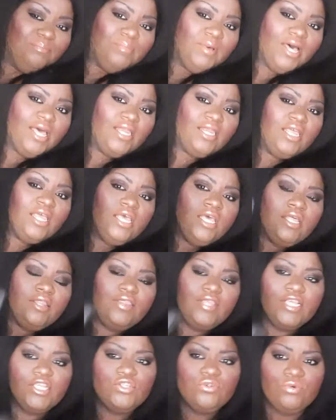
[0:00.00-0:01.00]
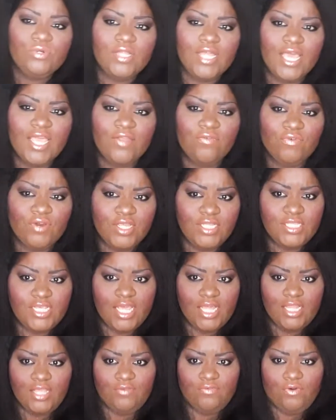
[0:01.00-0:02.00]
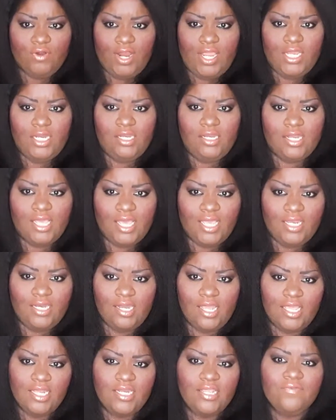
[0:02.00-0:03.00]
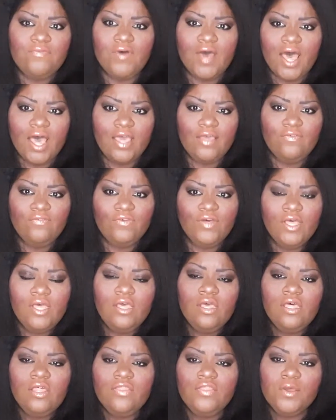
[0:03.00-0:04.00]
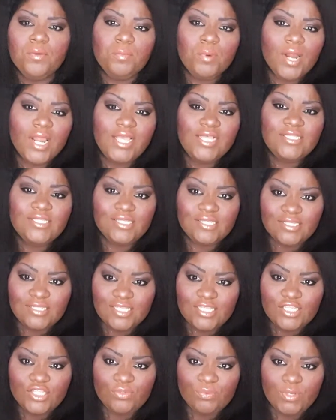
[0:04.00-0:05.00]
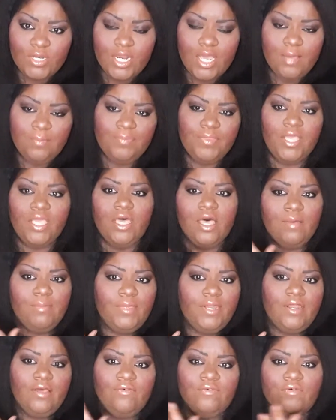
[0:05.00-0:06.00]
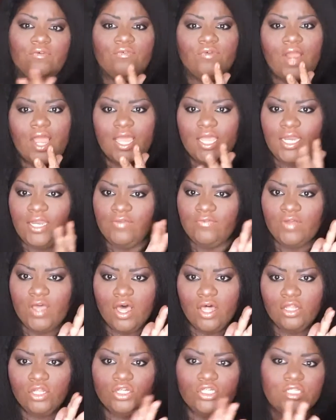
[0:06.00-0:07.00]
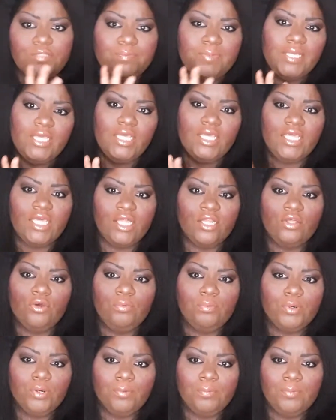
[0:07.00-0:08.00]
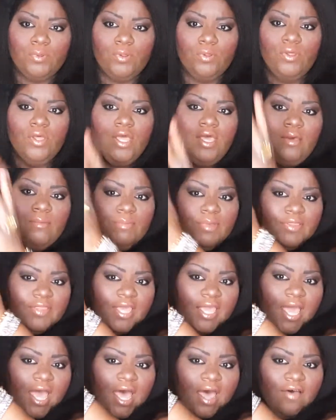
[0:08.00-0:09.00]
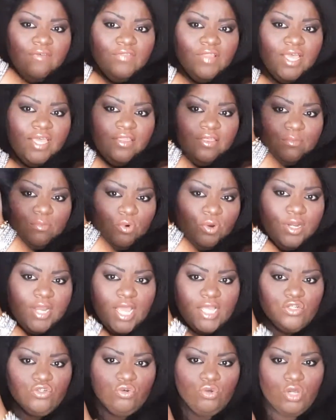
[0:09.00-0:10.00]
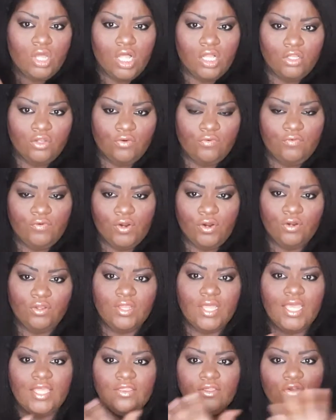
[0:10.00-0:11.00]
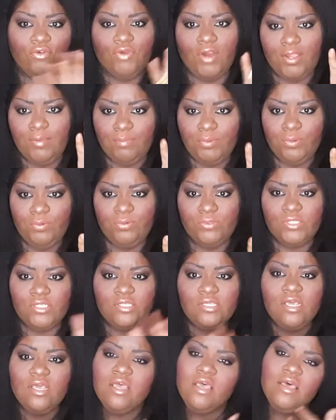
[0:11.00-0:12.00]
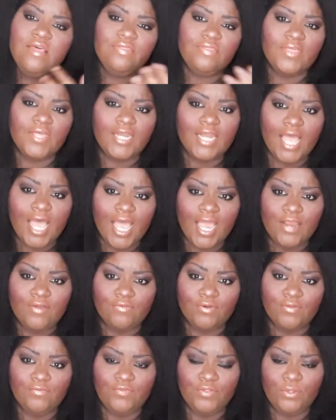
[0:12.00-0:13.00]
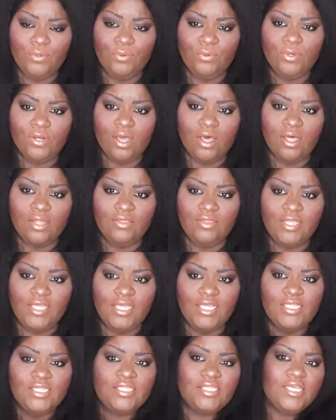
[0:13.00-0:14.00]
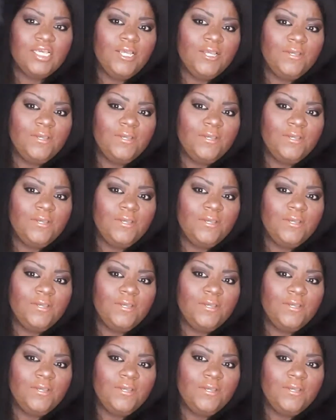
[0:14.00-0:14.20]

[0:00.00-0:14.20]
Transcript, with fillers: But these were like retailing for $89.95. The price has since went up. They come in a variety of colors, pink, yellow, purple, but they have like the more natural color fur, like the gray boots that I reviewed on these.